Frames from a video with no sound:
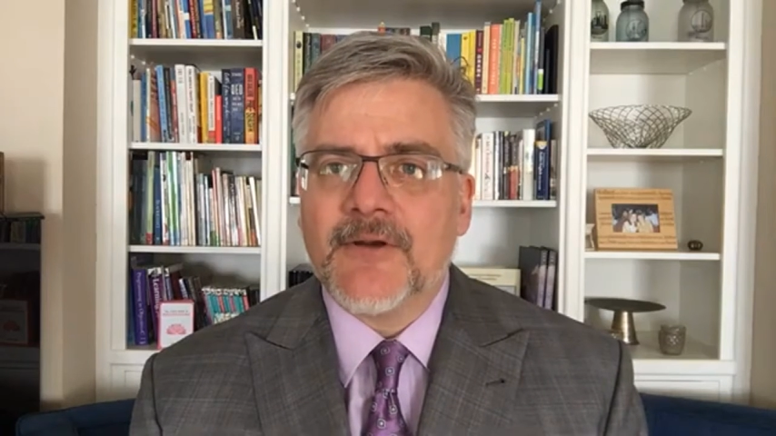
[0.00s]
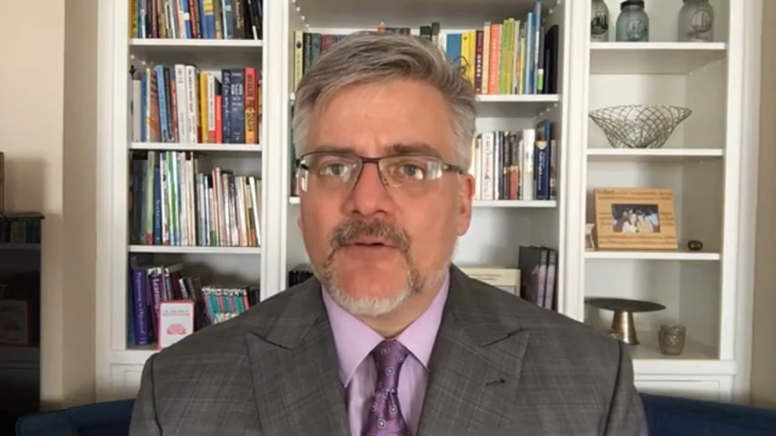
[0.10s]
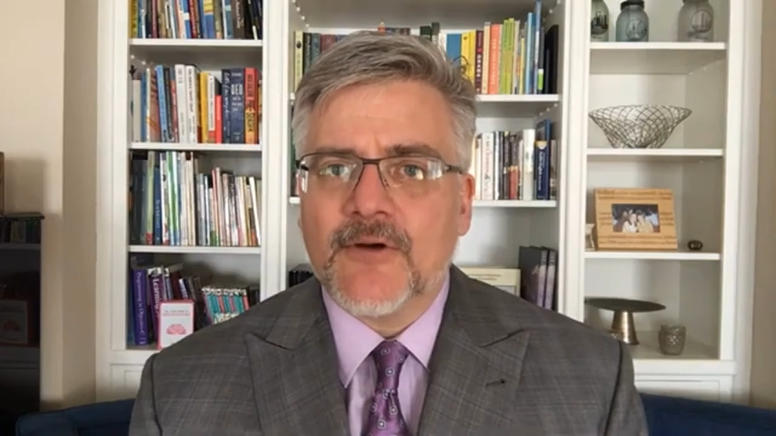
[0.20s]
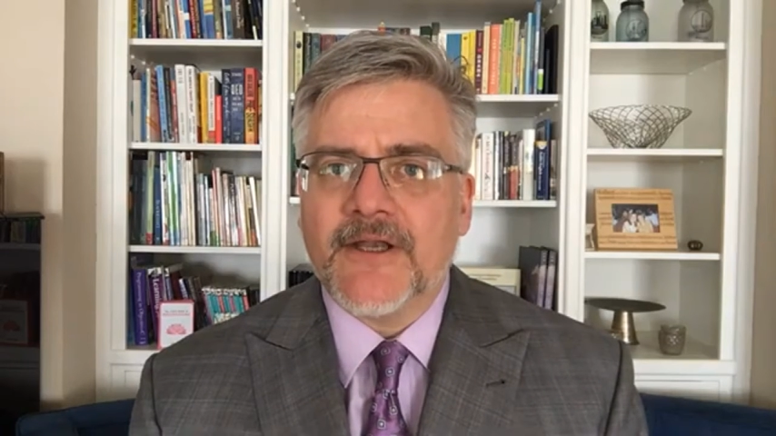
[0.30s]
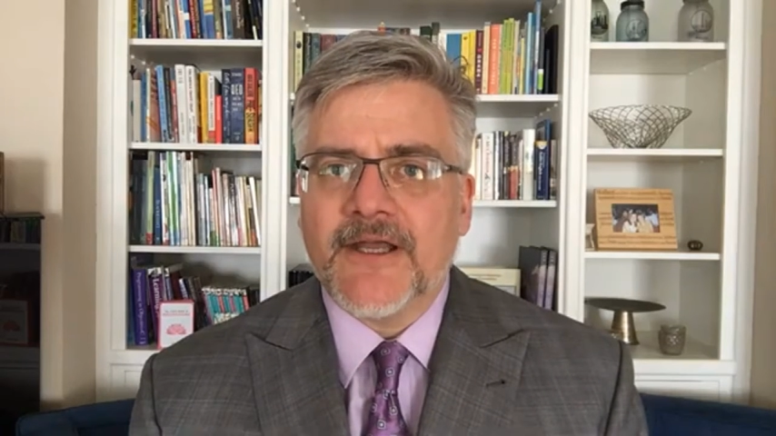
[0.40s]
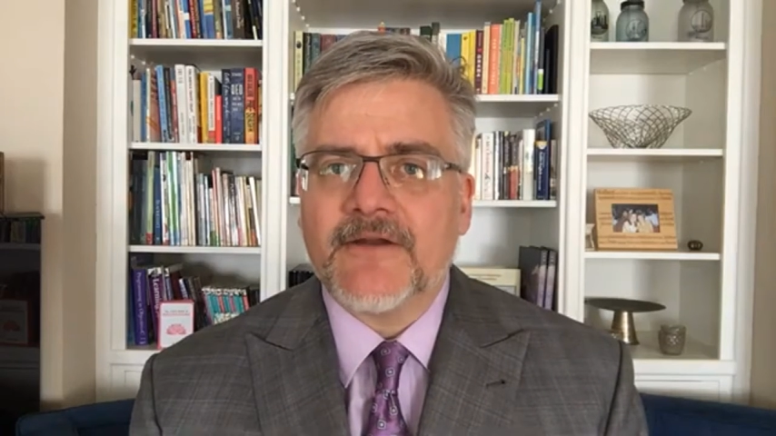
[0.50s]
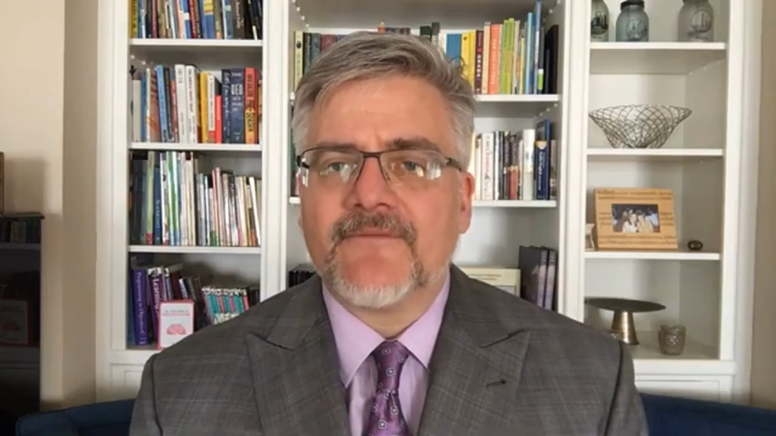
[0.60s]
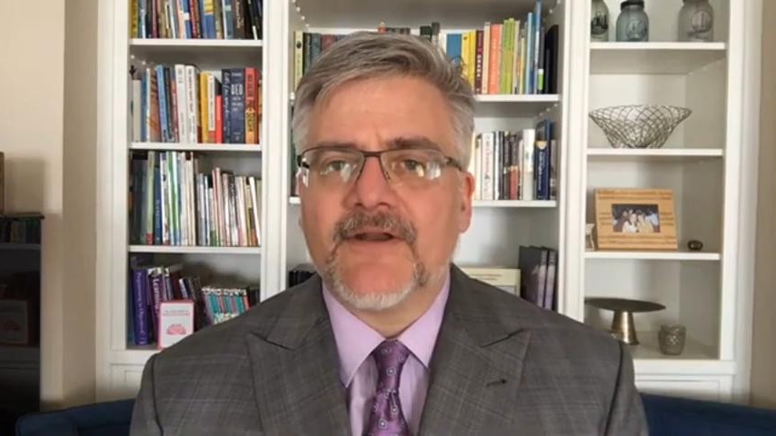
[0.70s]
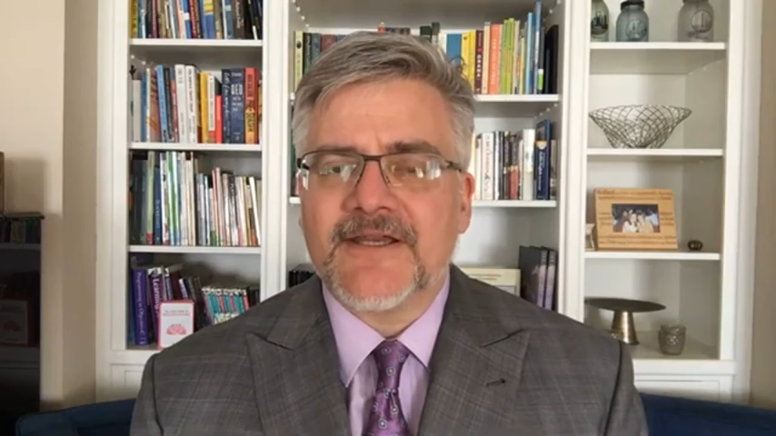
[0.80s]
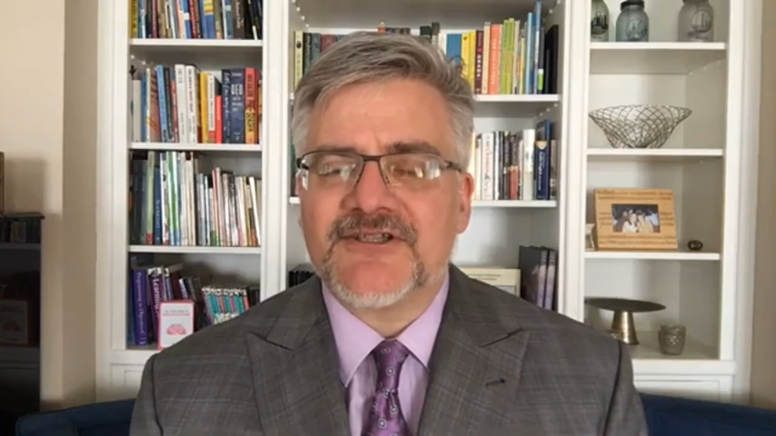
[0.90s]
coordinator
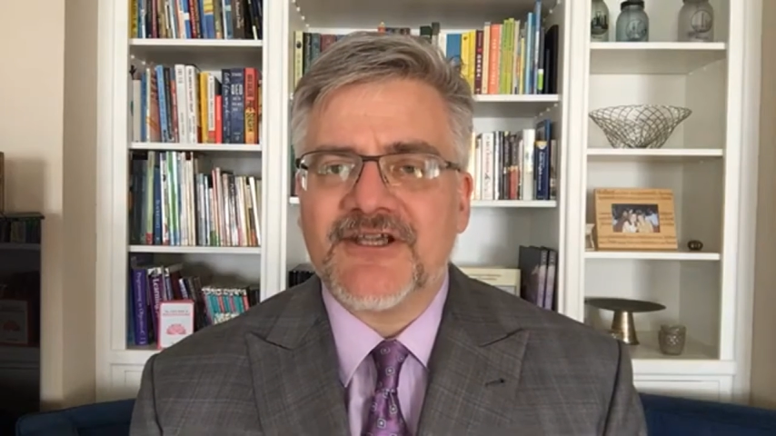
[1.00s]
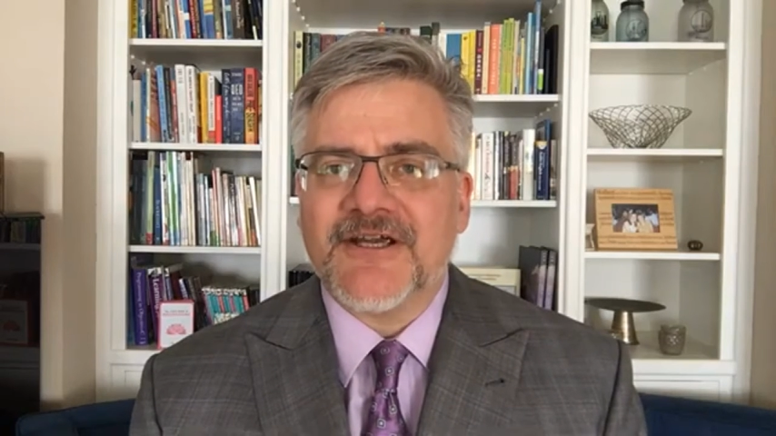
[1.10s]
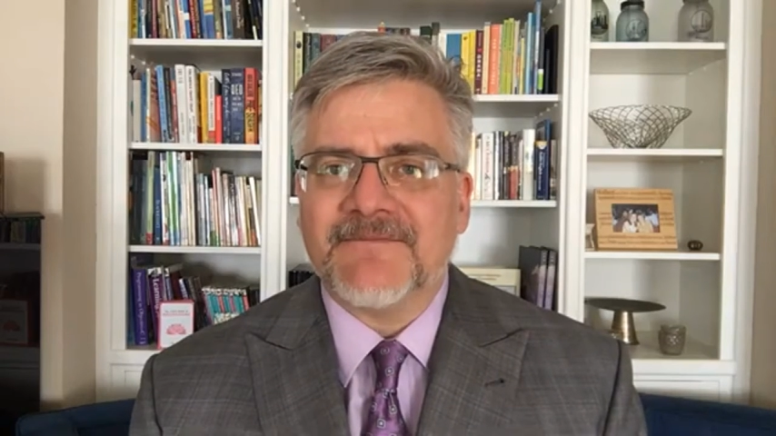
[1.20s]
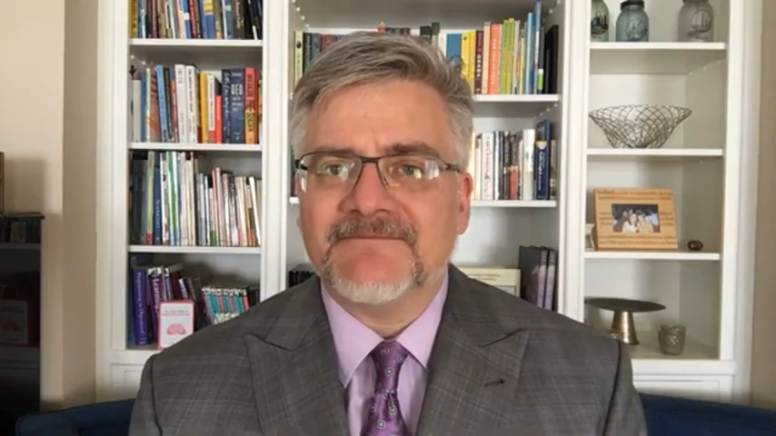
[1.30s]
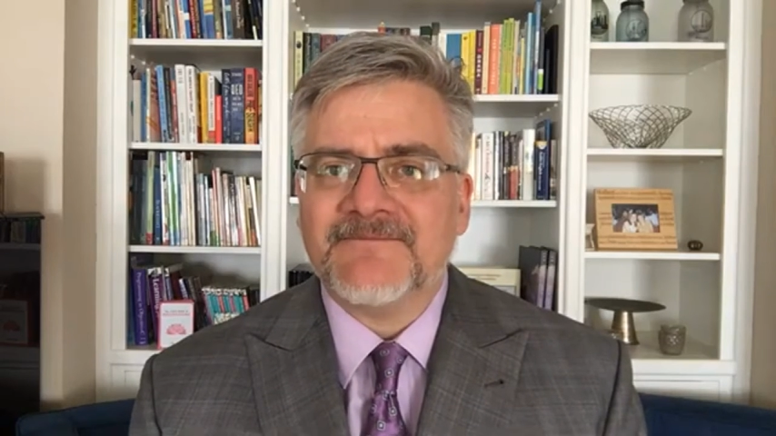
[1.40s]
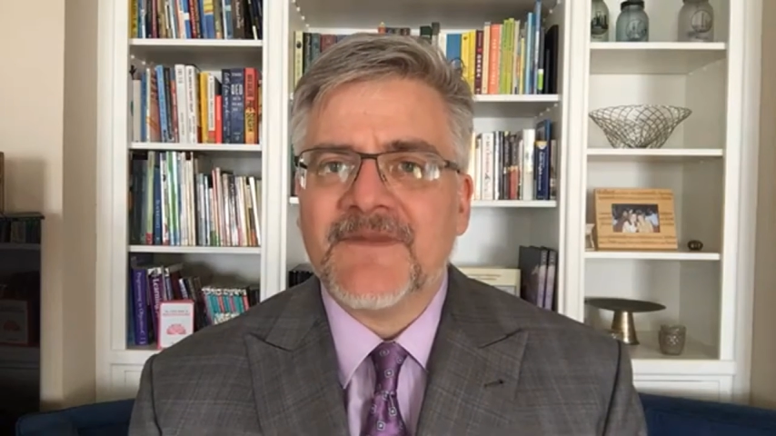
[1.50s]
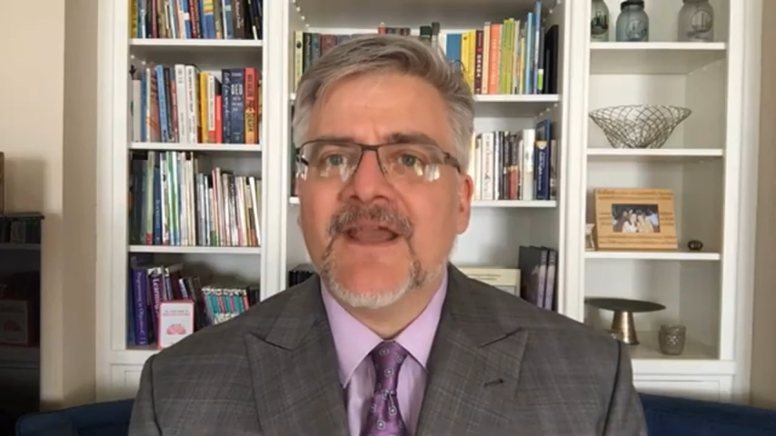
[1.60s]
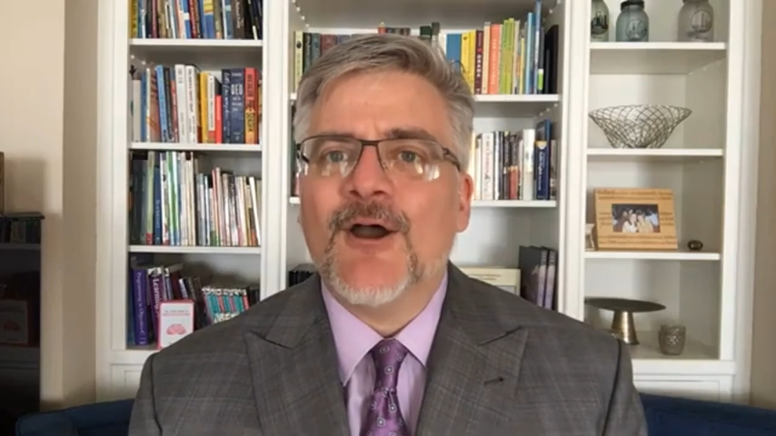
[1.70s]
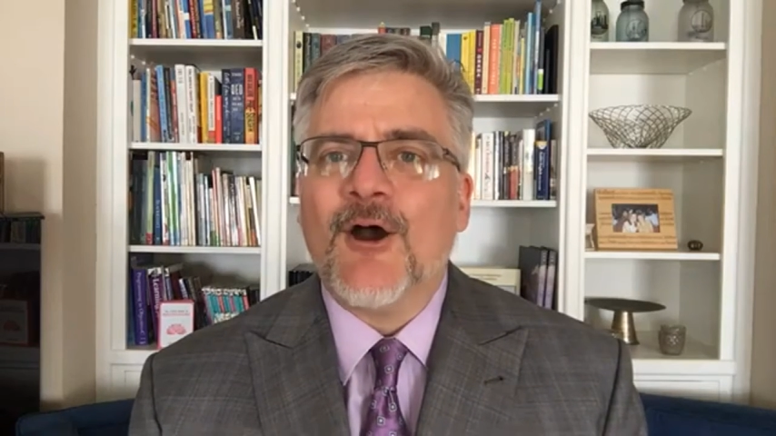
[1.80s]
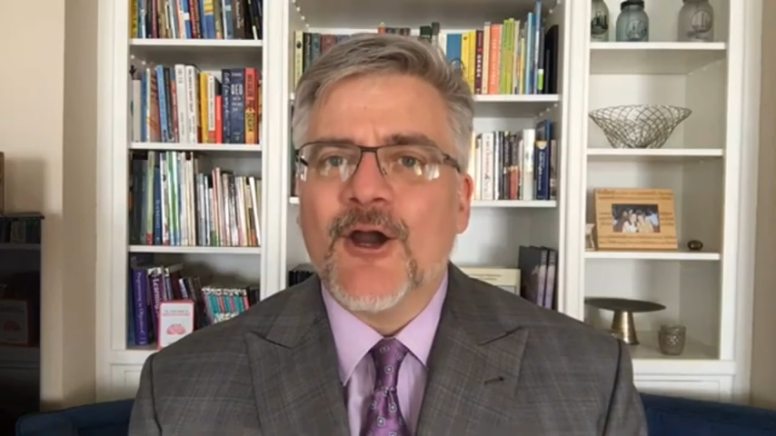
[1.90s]
for next year.
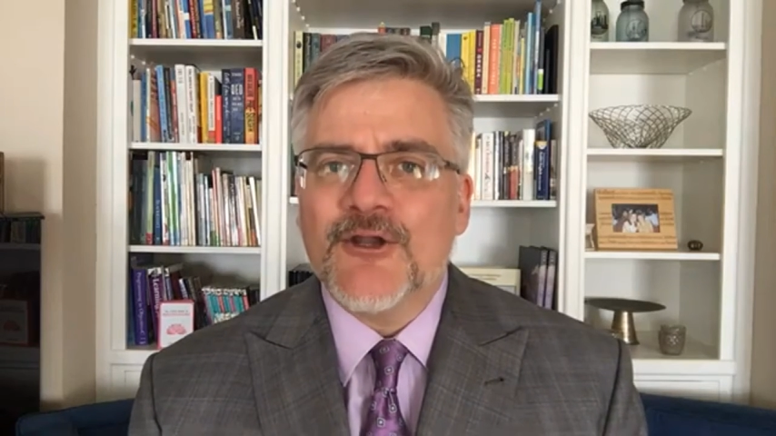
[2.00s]
Our